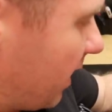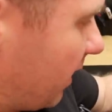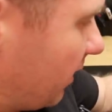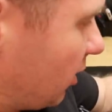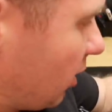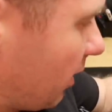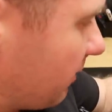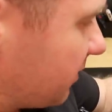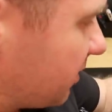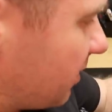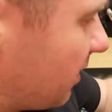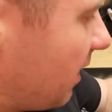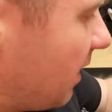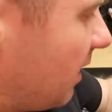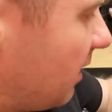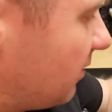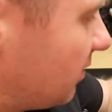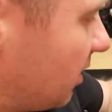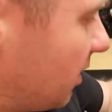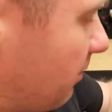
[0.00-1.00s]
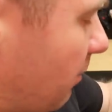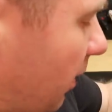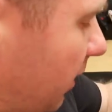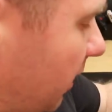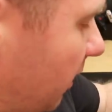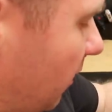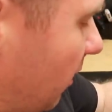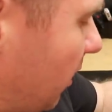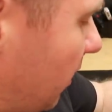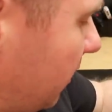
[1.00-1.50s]
handcuffs to the butt
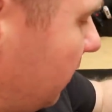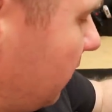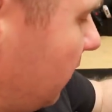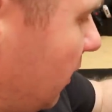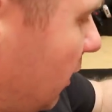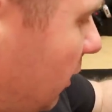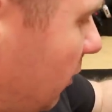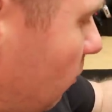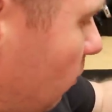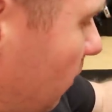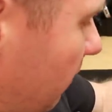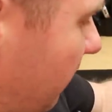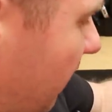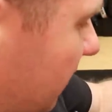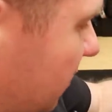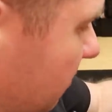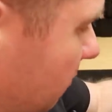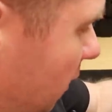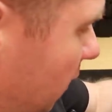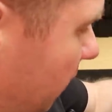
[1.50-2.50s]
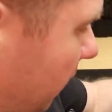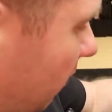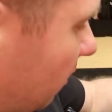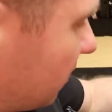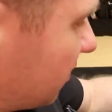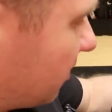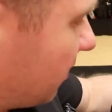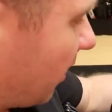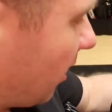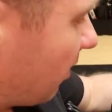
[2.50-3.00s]
of the gun, we've got some
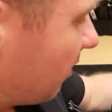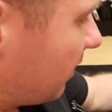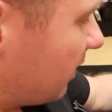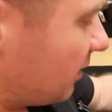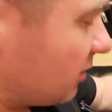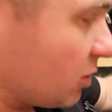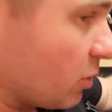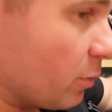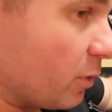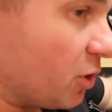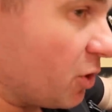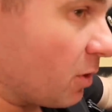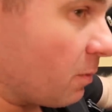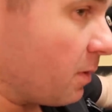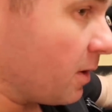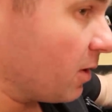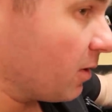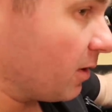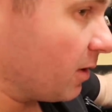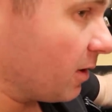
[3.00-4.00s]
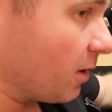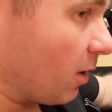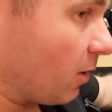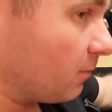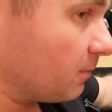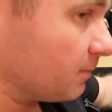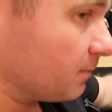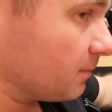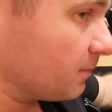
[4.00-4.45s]
clearance there, so we should be good to go.